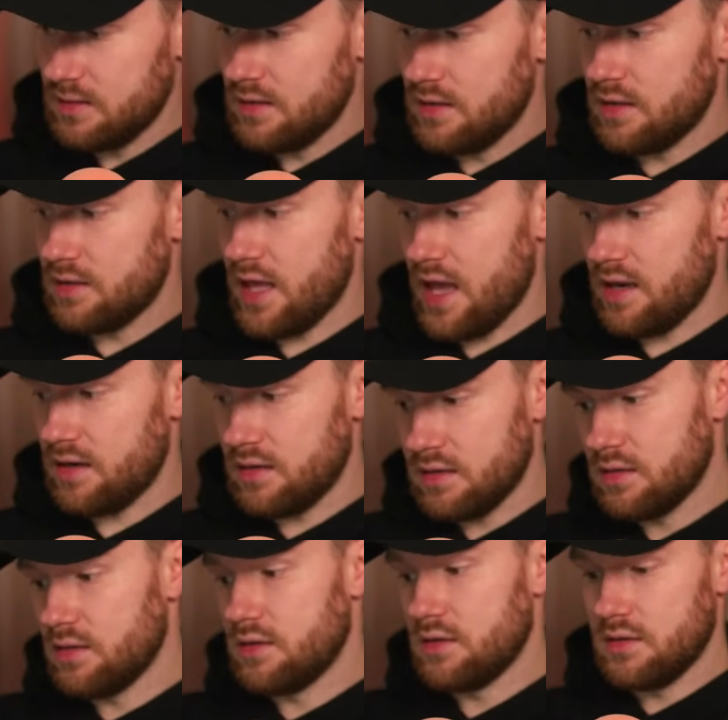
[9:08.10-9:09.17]
then
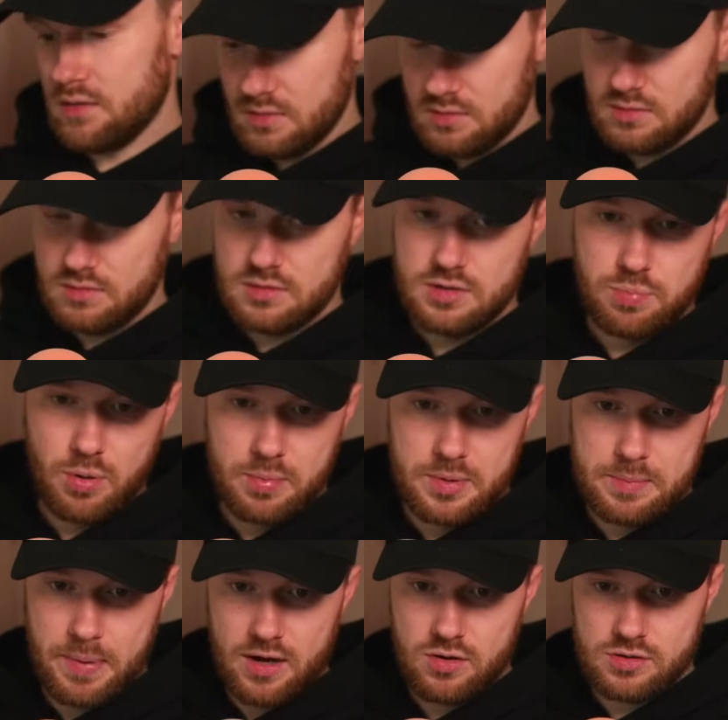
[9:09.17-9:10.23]
you probably
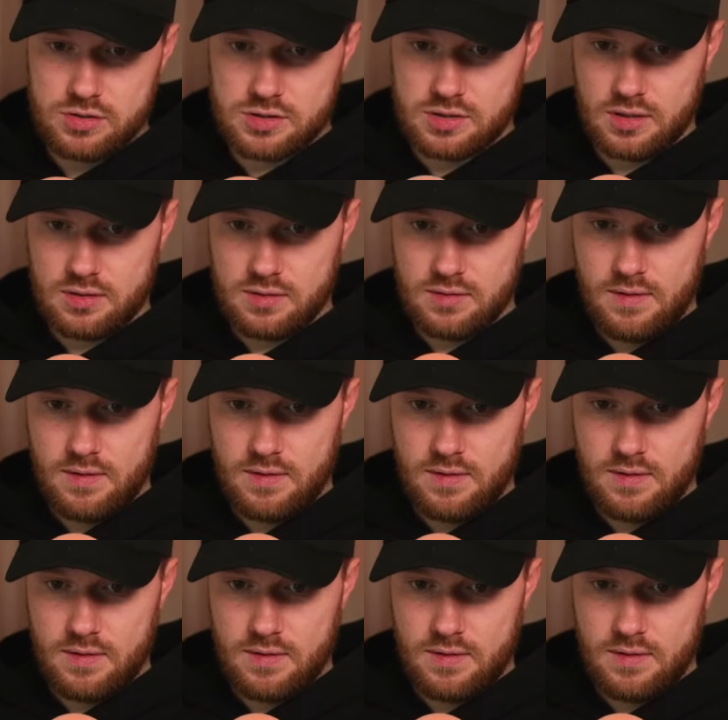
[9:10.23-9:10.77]
back Oscar.